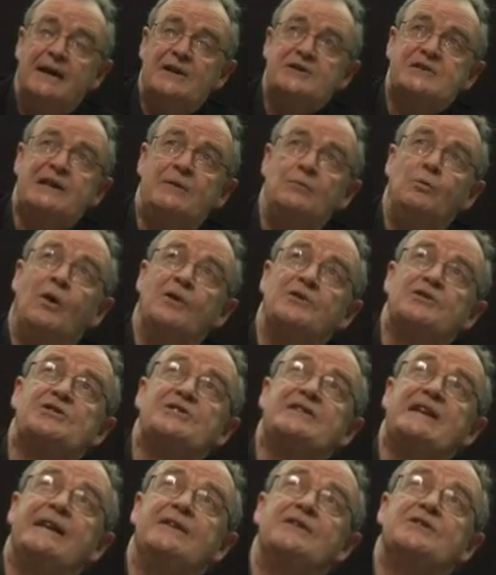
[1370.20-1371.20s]
is in what
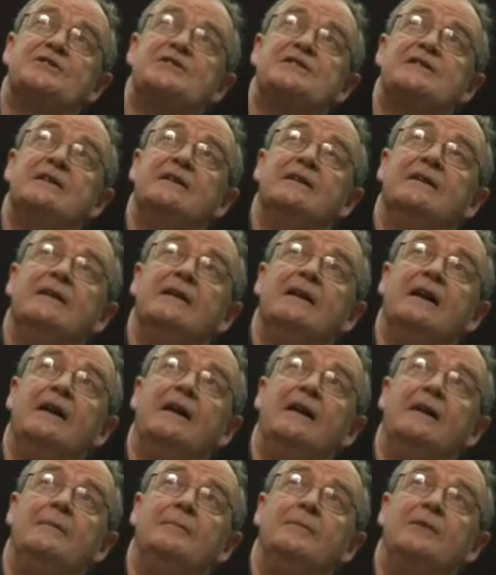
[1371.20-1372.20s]
sense
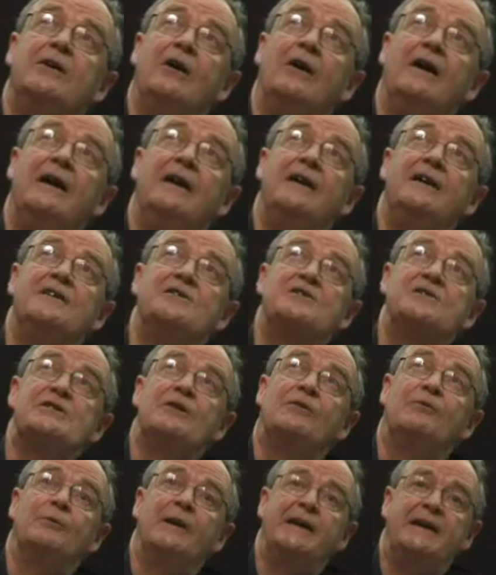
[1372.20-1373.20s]
Gaia is
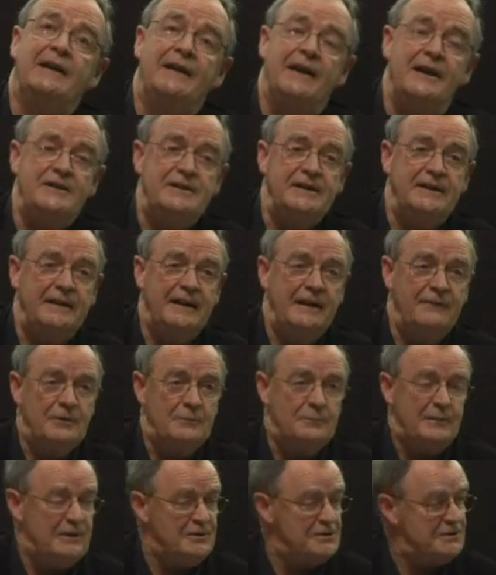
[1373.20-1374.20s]
self-regulating if
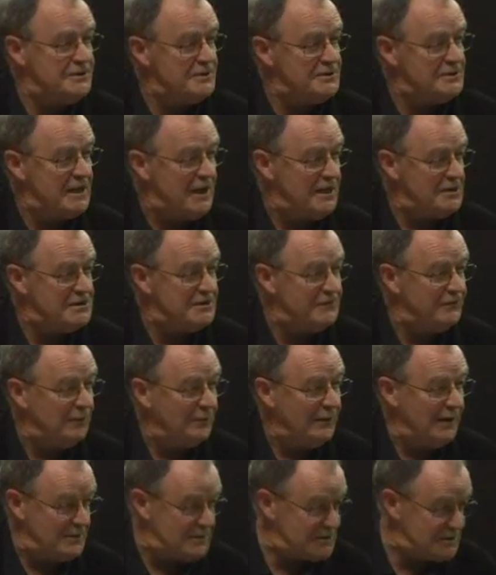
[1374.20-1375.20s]
it means disaster
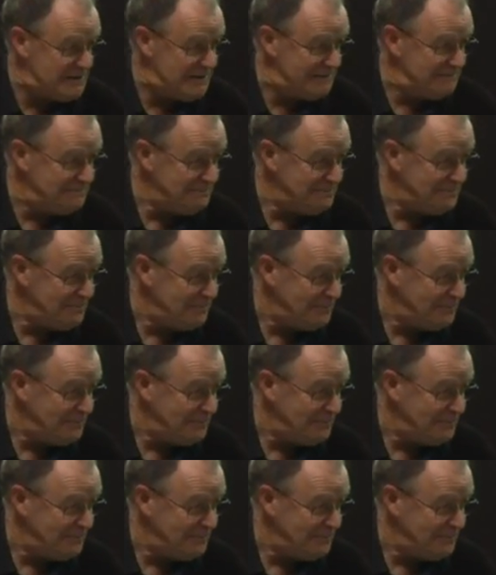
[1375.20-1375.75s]
for us.